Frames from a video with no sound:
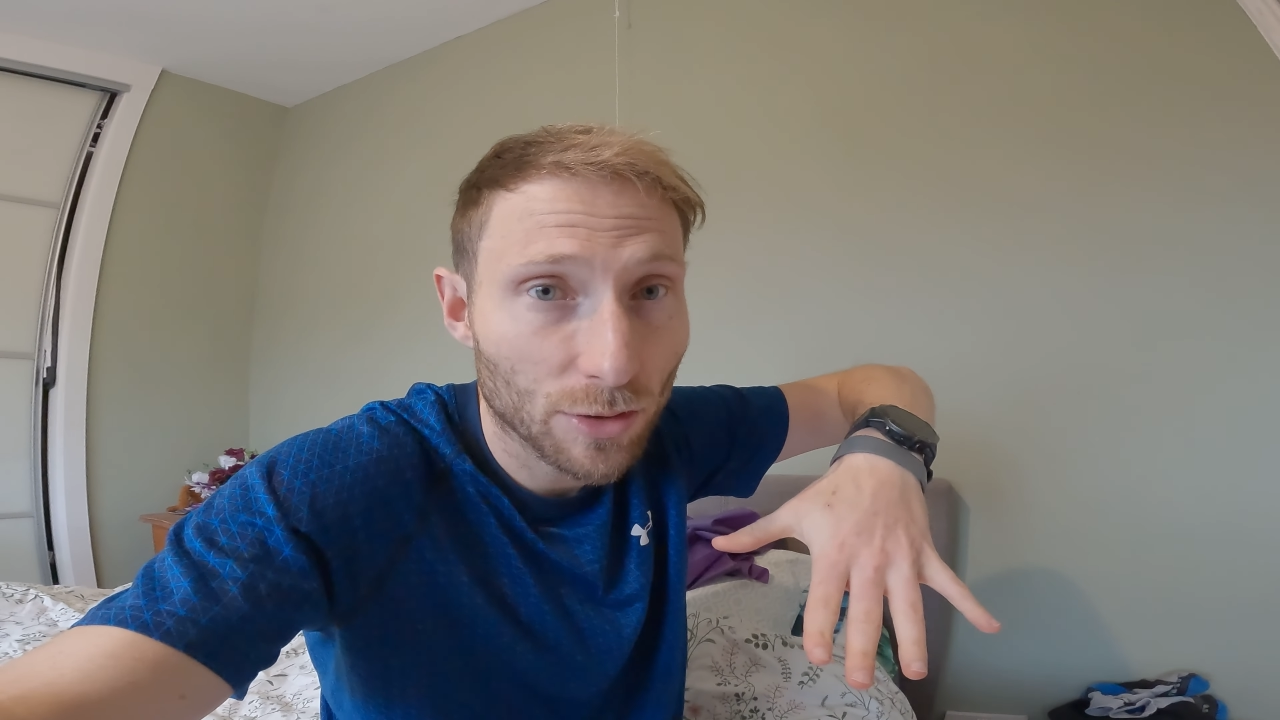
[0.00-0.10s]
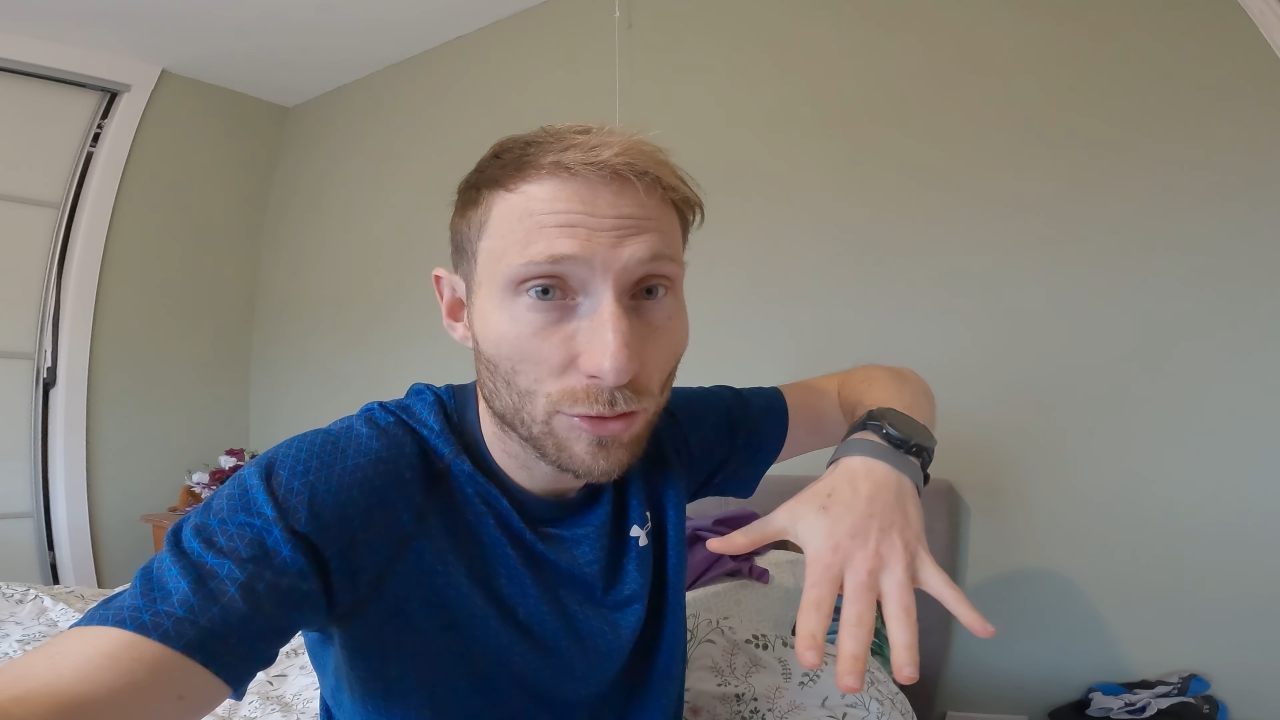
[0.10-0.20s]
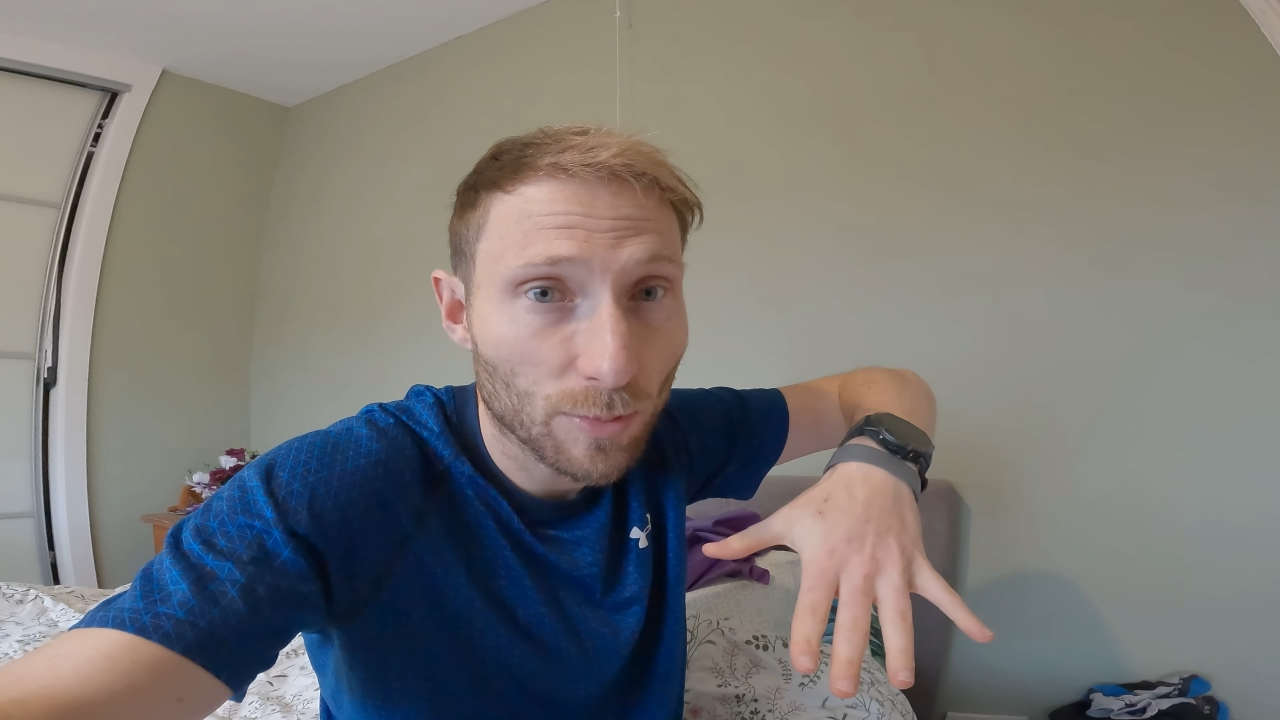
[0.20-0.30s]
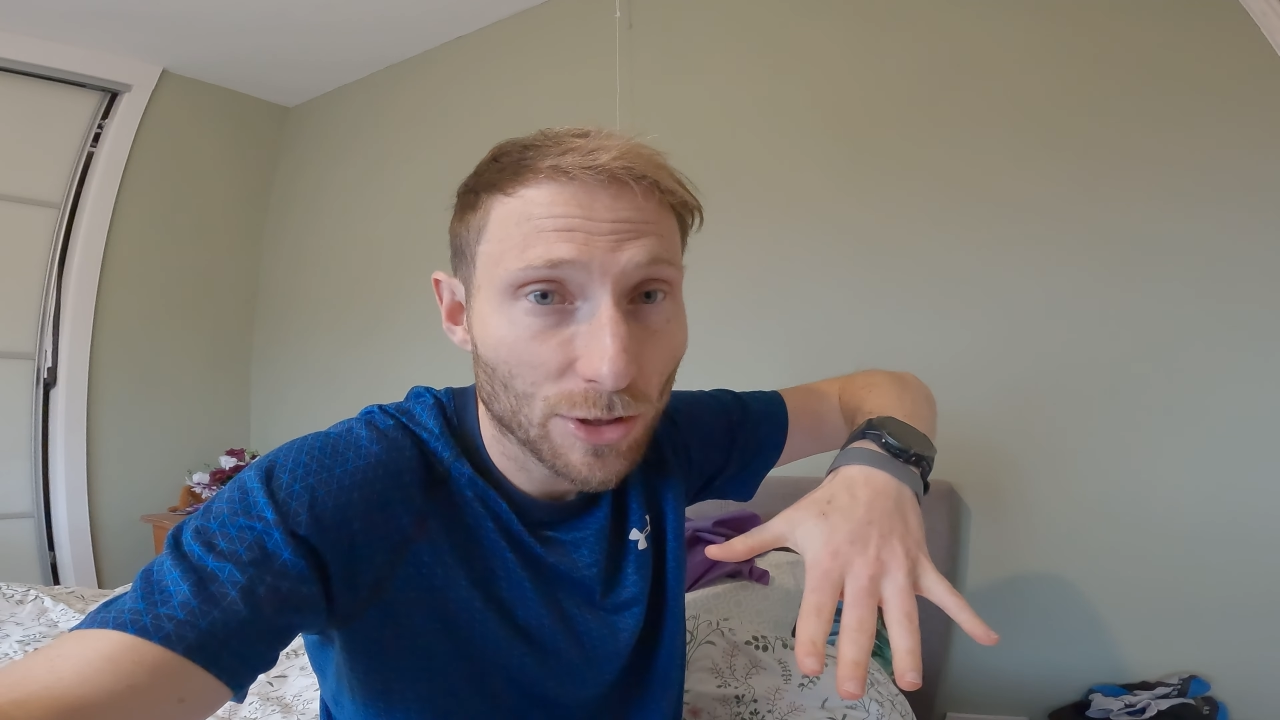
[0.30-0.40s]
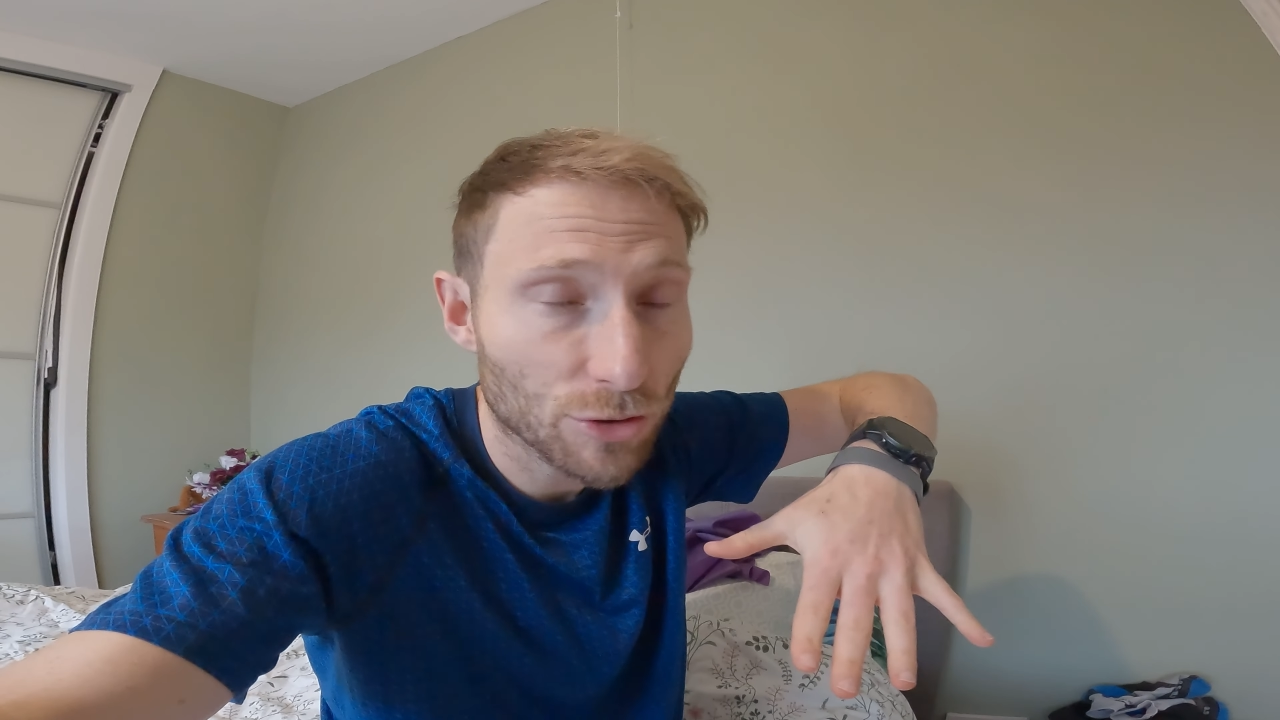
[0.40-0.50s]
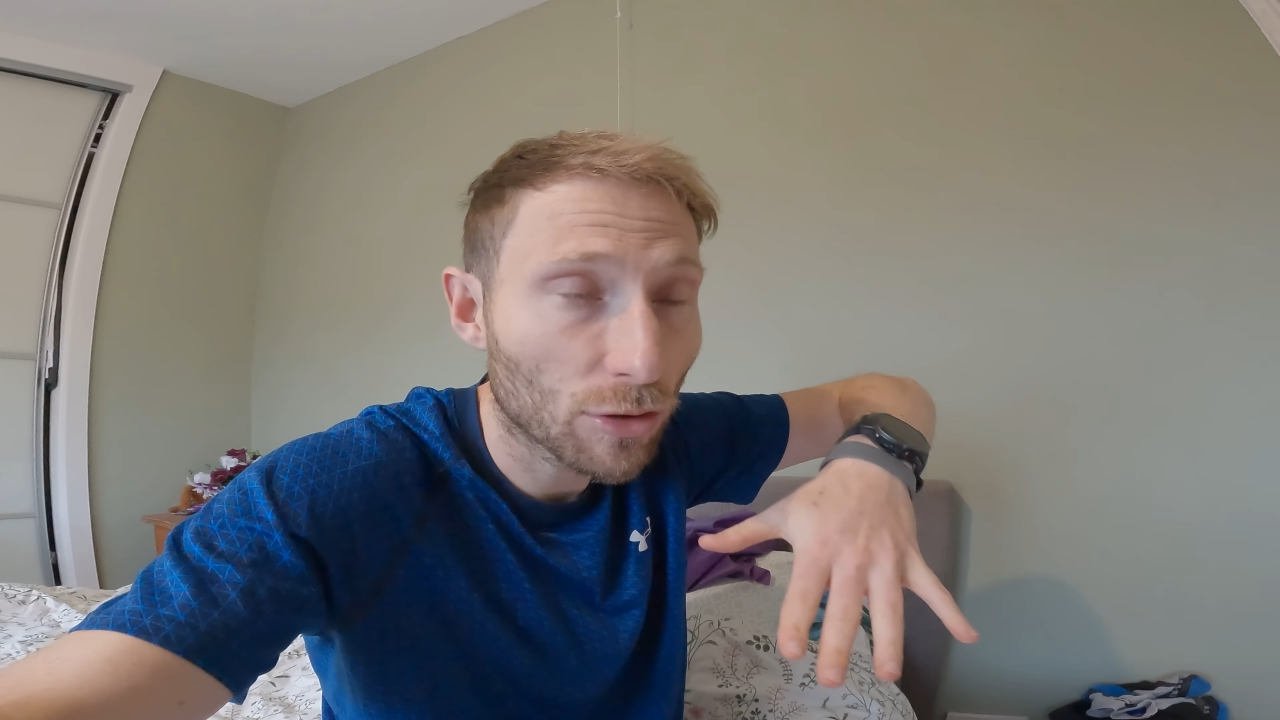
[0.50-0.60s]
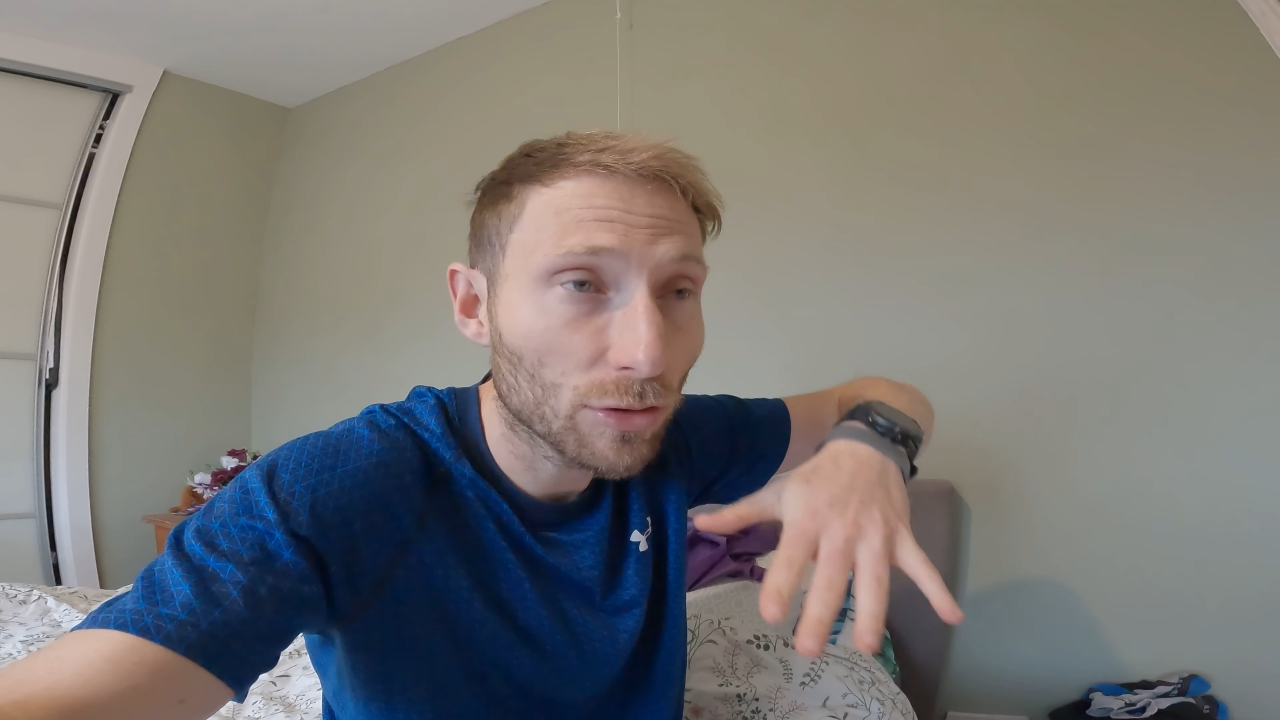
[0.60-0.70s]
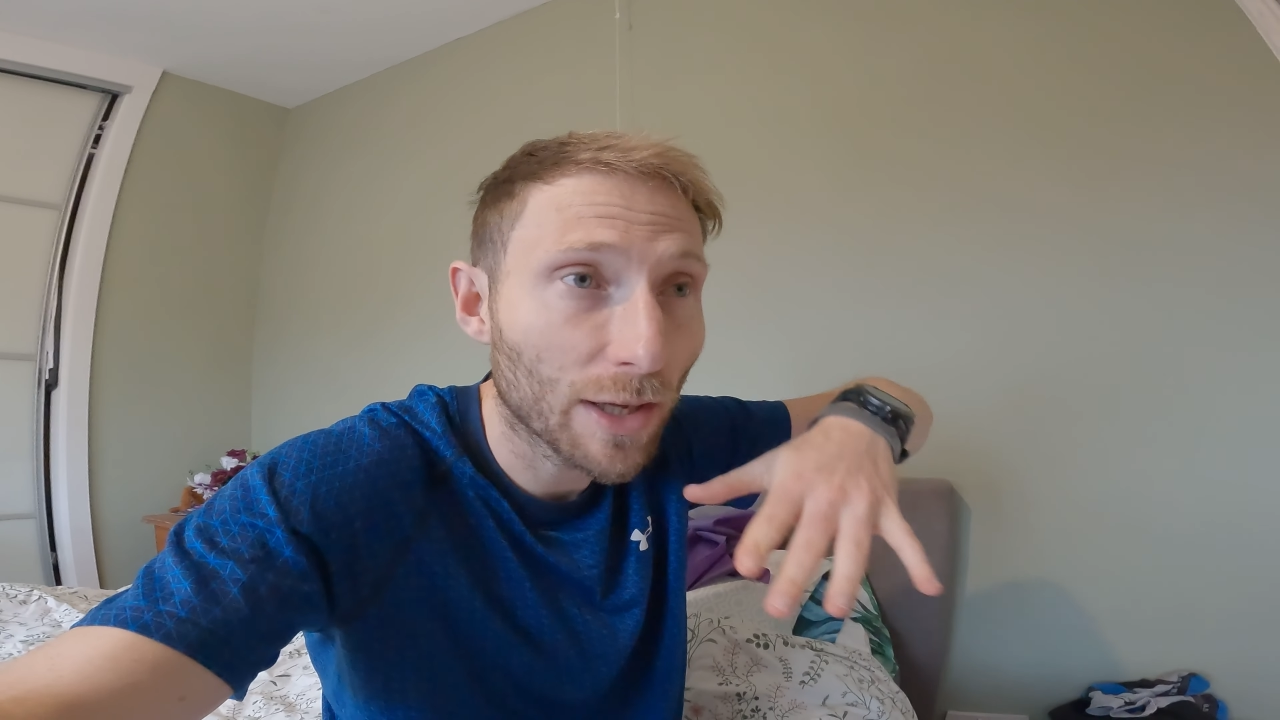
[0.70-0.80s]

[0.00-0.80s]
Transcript: using my strong